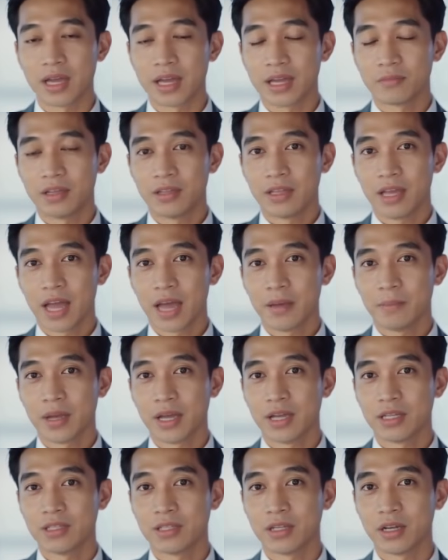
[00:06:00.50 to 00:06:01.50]
If the
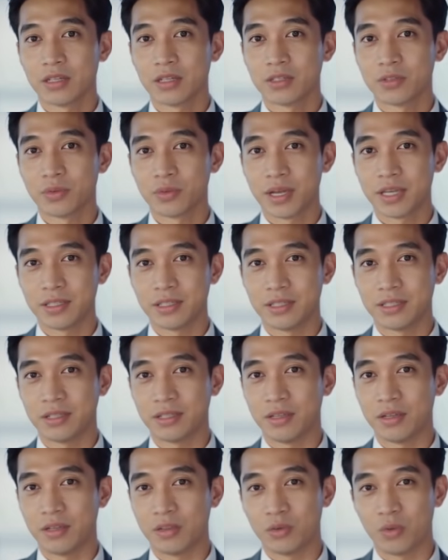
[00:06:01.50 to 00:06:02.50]
MAS cuts rates,
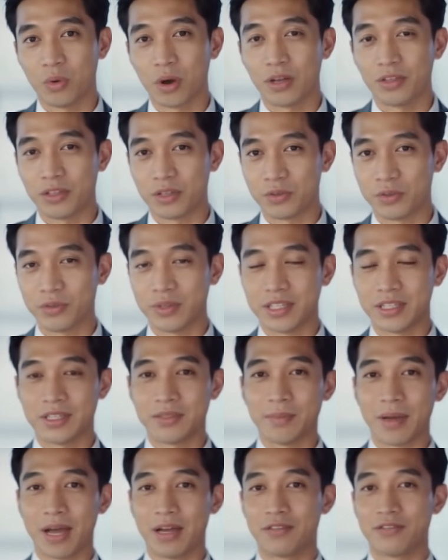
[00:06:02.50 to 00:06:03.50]
quality REITs
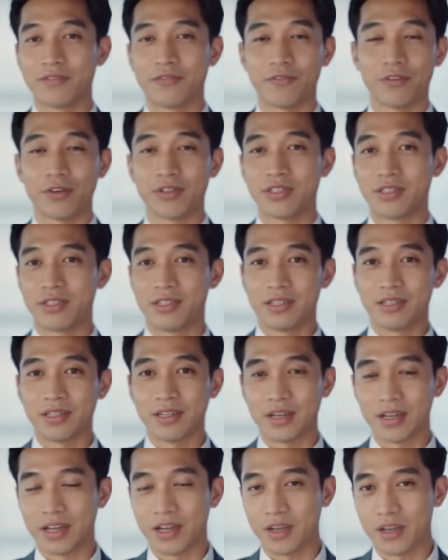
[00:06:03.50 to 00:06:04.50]
bounce first.
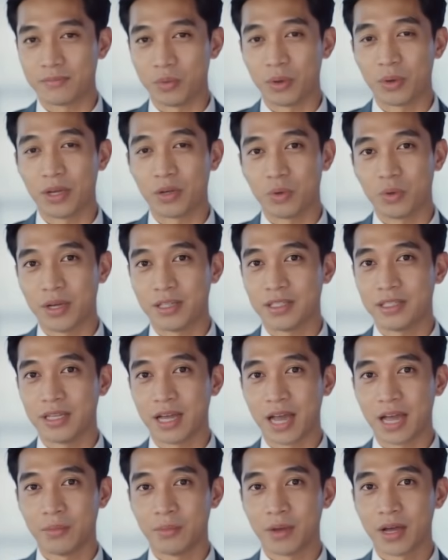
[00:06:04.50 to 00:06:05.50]
Weak ones
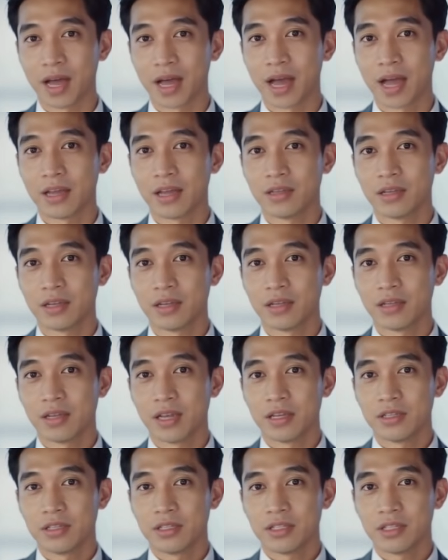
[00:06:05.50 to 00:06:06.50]
lag behind,
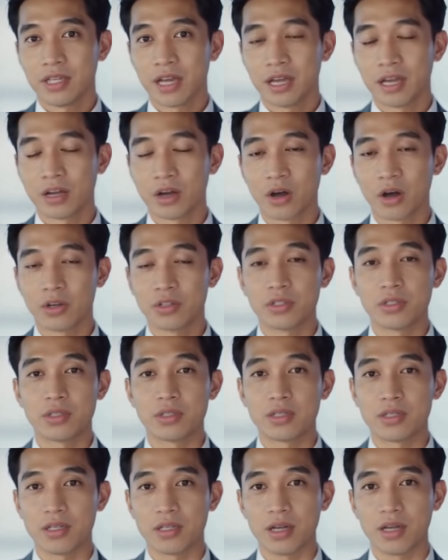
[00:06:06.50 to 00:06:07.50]
lenders stay
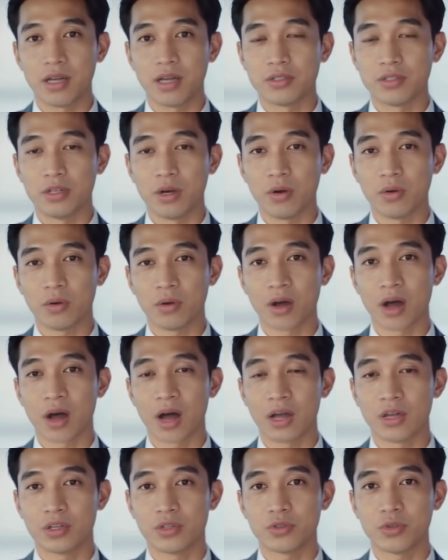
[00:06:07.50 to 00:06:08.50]
cautious. So,
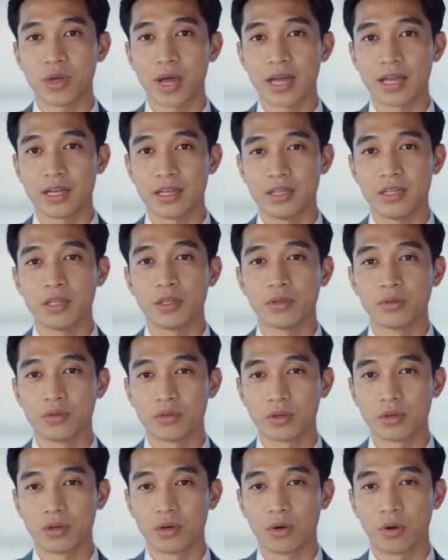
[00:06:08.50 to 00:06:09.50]
are you tracking
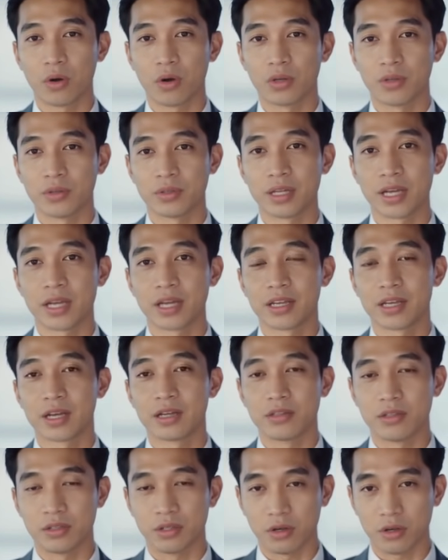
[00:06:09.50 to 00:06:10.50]
yield or are you digging
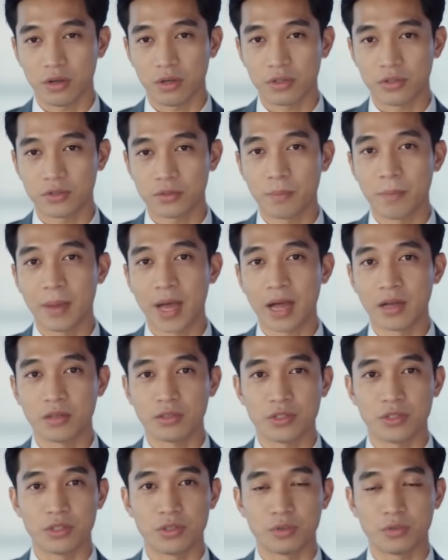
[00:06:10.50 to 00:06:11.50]
under the hood for
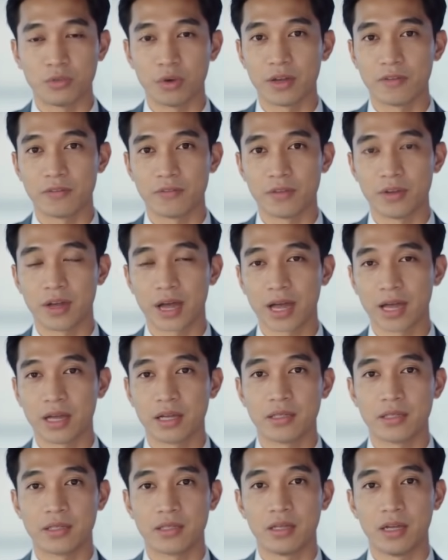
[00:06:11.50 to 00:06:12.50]
balance sheet red
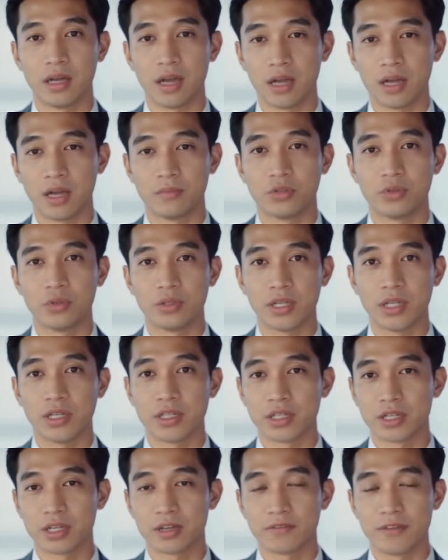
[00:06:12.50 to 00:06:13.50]
flags?
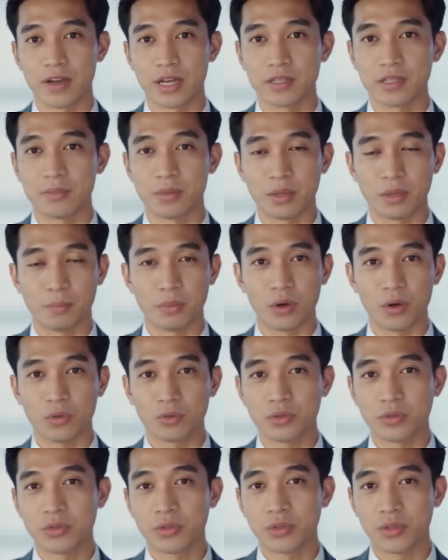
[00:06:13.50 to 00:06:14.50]
Strategic investment
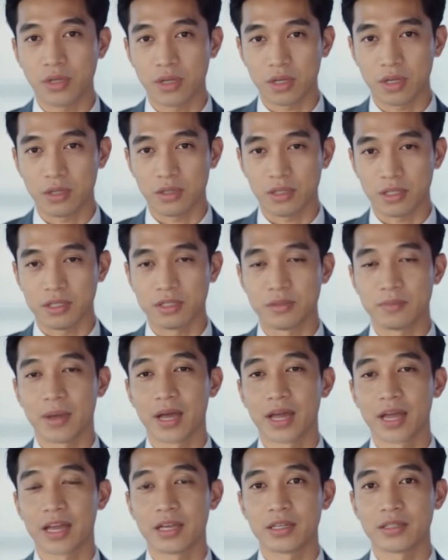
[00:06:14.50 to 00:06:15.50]
approach. This is
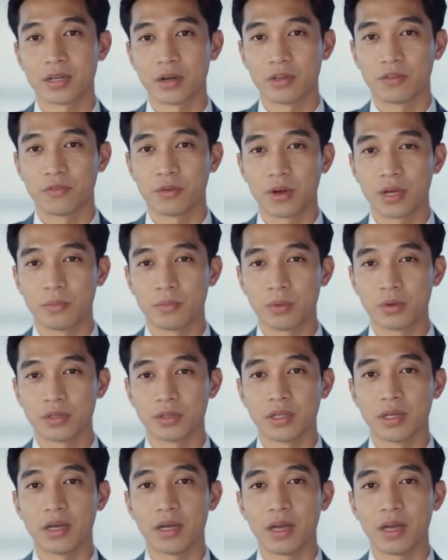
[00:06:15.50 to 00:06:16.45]
my hands-on framework.